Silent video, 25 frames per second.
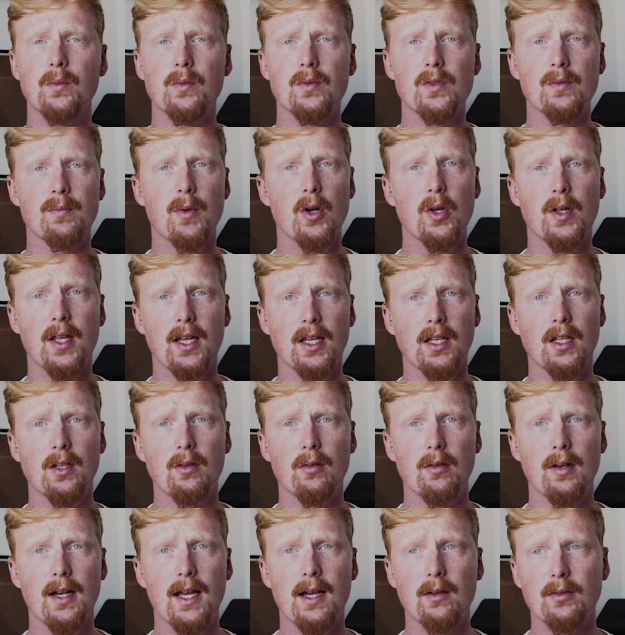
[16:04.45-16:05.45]
smoking, you
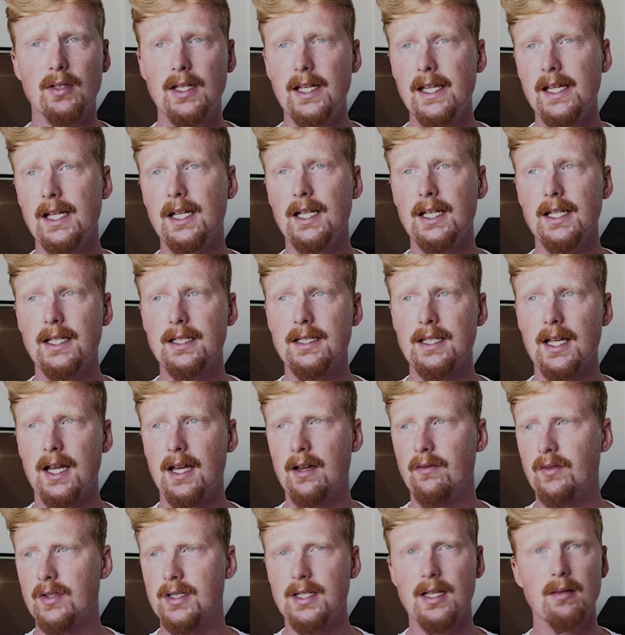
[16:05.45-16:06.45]
were allowed legally to
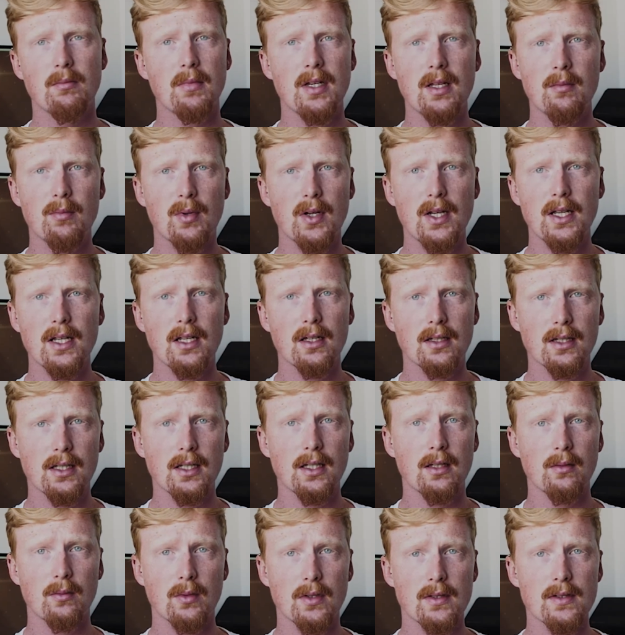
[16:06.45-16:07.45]
have a 10-minute break, I
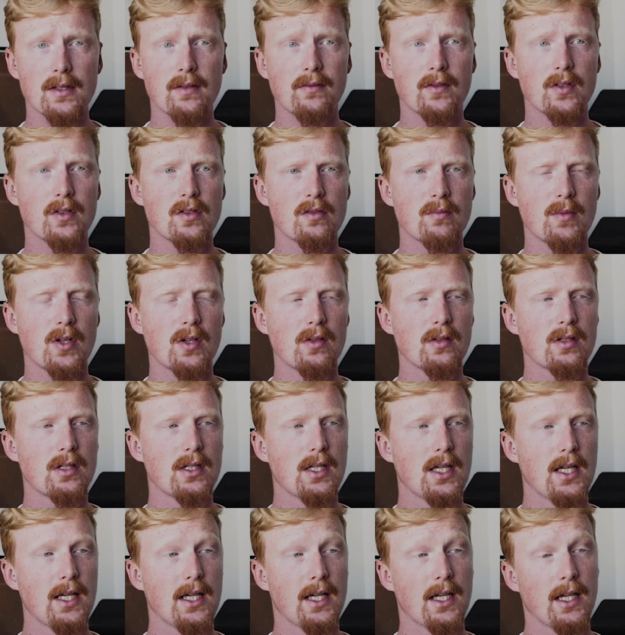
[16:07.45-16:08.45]
think it was, if you smoked,
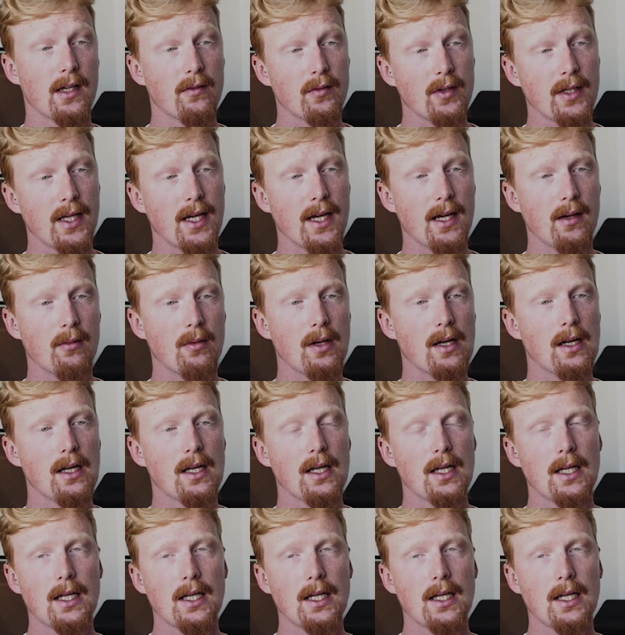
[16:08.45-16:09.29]
every hour.